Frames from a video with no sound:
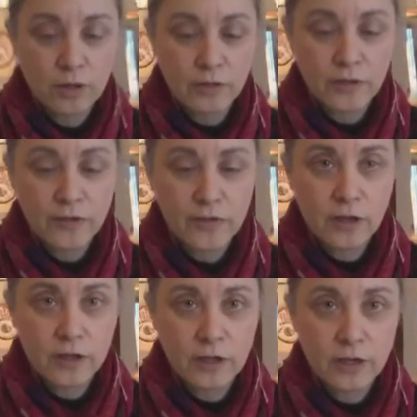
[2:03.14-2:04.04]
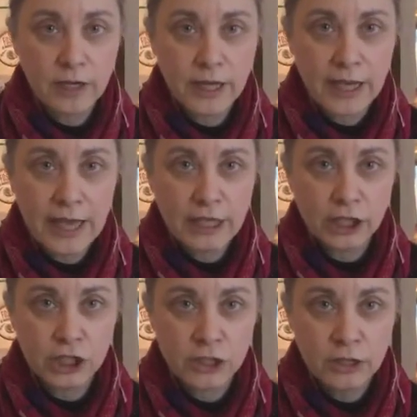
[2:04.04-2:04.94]
On the other side, in a
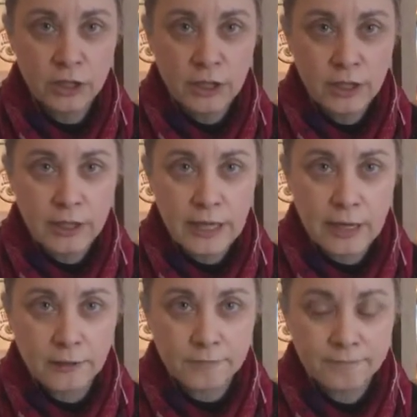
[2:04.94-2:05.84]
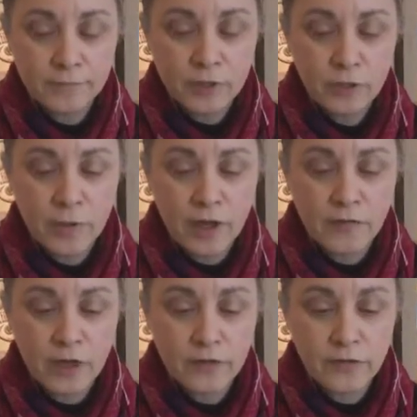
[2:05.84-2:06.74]
cage. Now, you might have
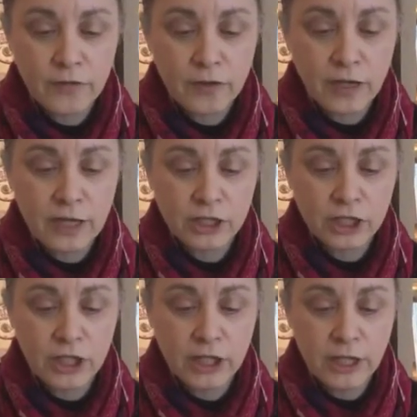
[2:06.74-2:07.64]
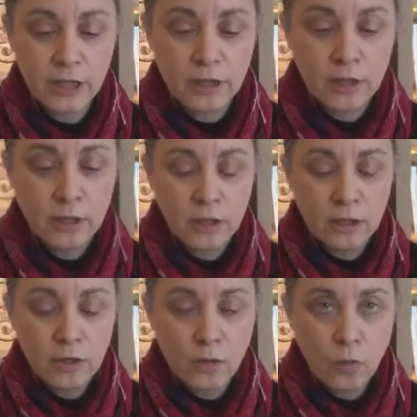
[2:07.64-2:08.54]
noticed that actually,
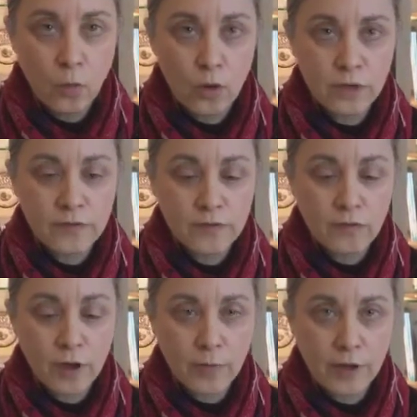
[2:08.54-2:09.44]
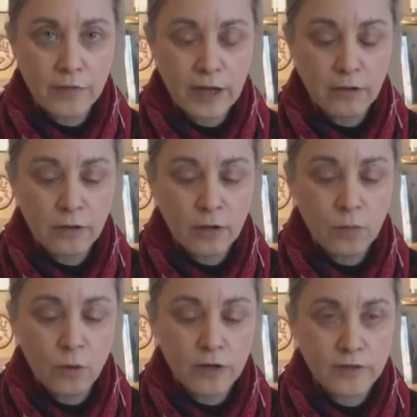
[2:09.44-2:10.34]
one is the right way round
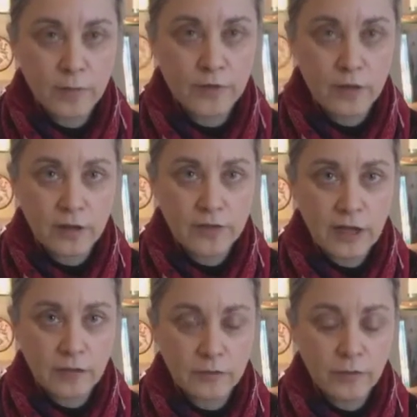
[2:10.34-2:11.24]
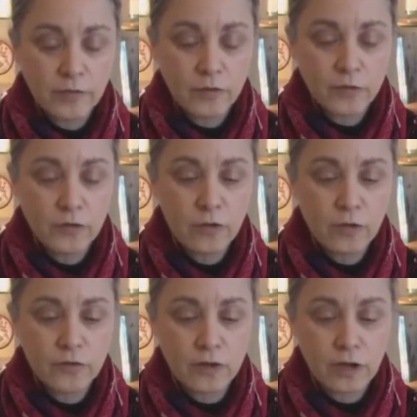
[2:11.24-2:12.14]
and one is upside down. We've got two
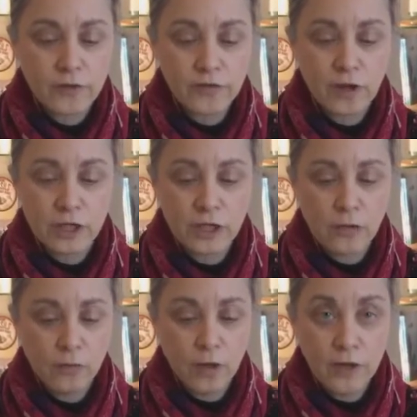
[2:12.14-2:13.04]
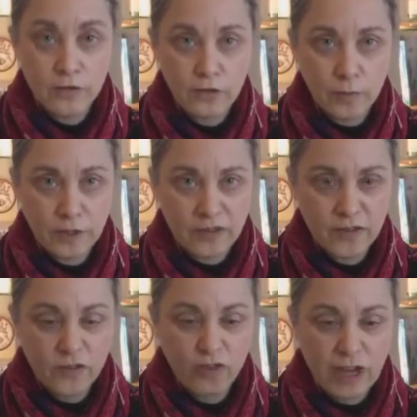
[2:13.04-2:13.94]
holes on either side and two bits
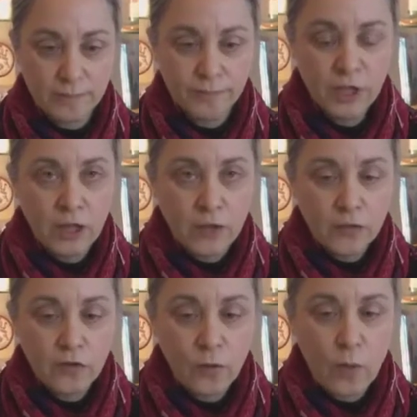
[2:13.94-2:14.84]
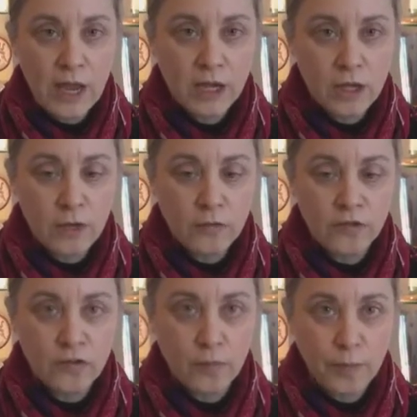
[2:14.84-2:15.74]
of string. So when you
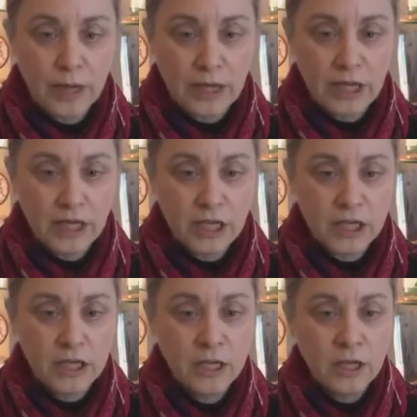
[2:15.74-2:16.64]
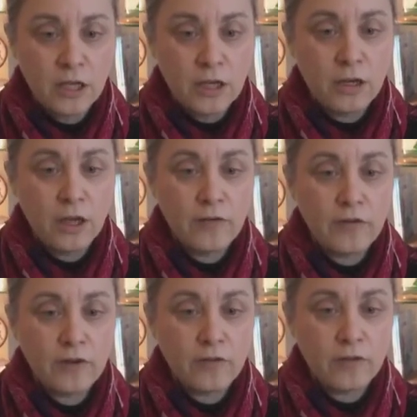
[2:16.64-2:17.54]
spin it, and
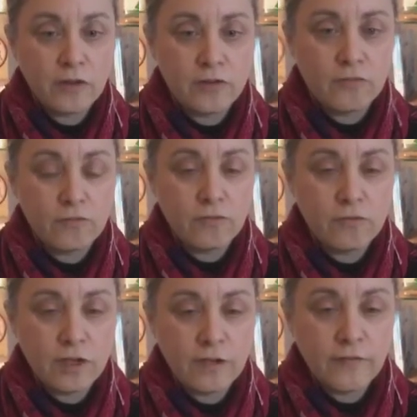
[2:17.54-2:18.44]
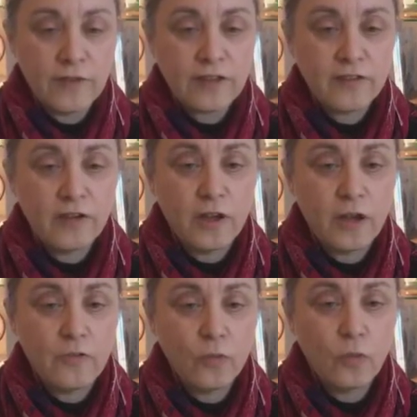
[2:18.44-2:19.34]
hopefully I've got this going fast
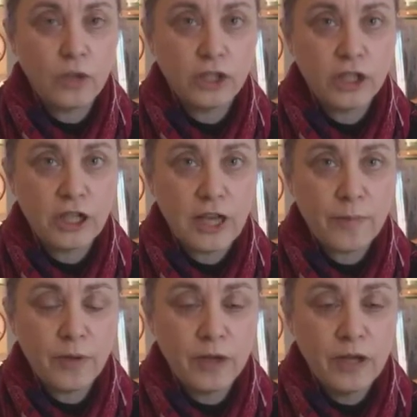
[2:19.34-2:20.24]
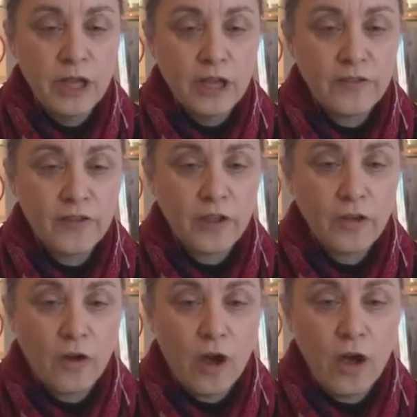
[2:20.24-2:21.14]
enough, what should happen is that
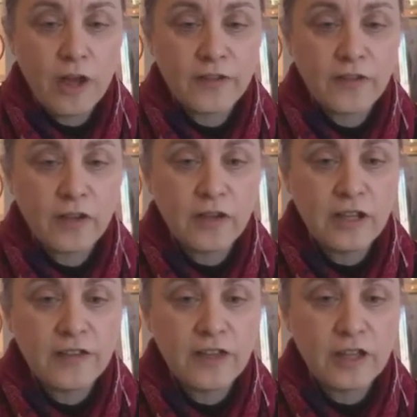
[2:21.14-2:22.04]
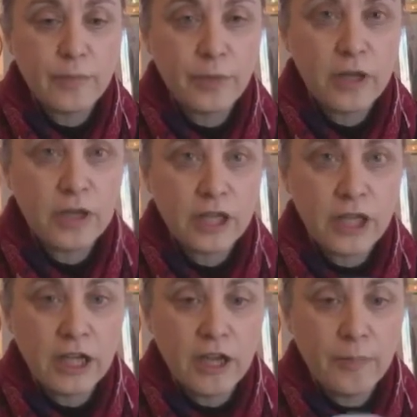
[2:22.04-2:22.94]
your eyes suddenly see the
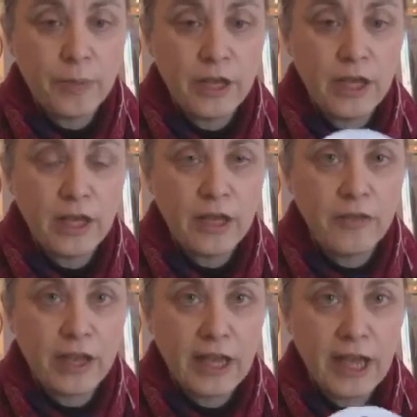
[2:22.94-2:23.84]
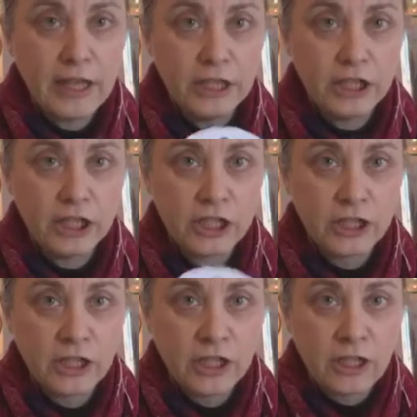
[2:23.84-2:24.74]
birdie appear in the cage,
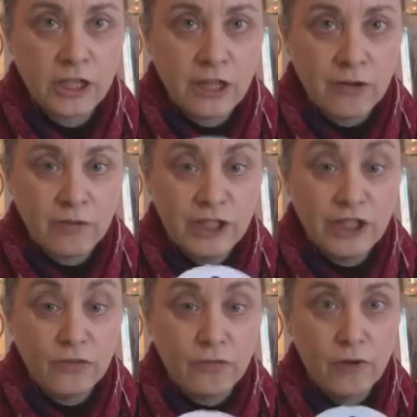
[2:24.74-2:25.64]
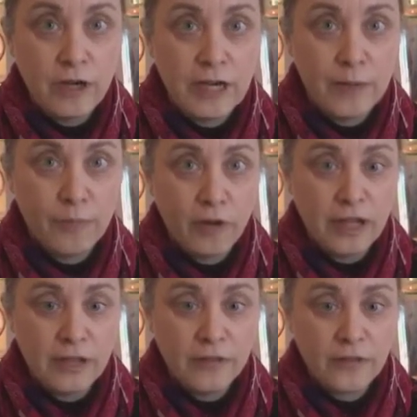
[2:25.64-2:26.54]
which is really
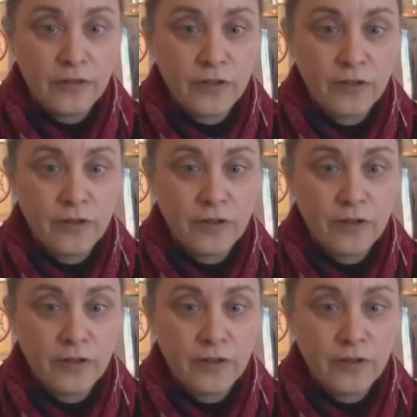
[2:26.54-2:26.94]
brilliant.